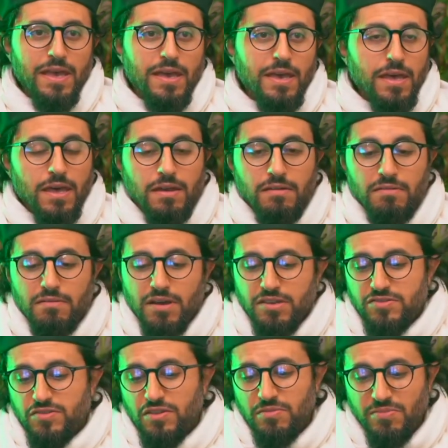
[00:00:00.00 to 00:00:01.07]
And I
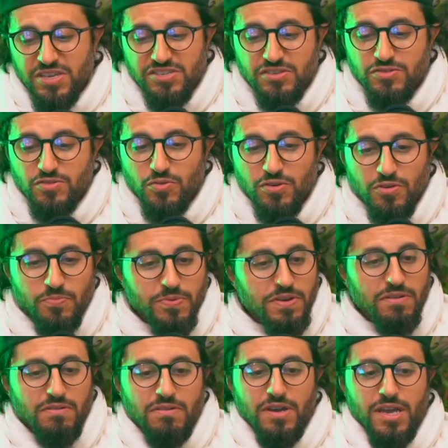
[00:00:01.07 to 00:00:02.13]
saw the masjid door open.